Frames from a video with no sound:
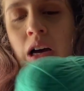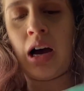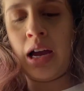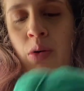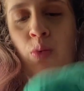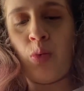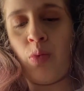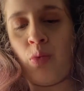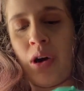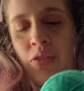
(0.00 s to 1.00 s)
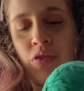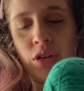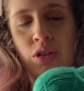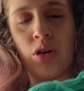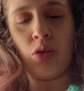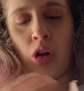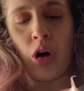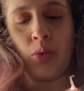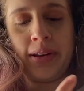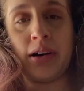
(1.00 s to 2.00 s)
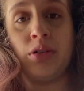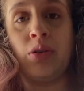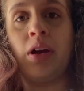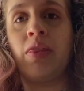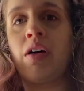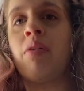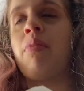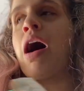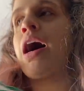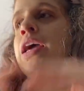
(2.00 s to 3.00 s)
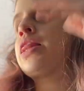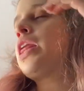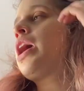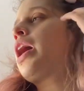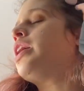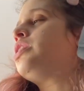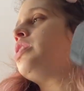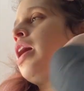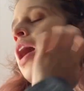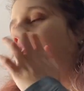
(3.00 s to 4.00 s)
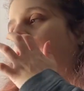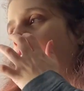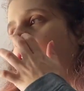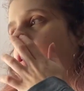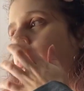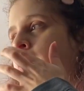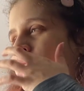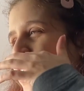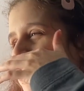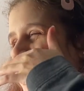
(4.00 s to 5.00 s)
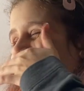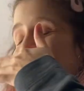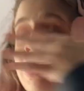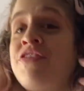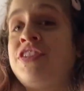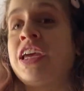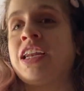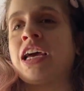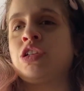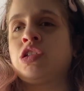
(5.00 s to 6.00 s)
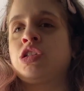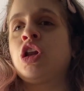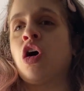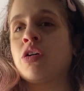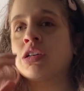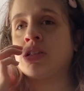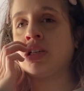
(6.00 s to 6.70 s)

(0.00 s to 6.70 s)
I went for so long without doing them. I think I skipped 15 days. It's the longest I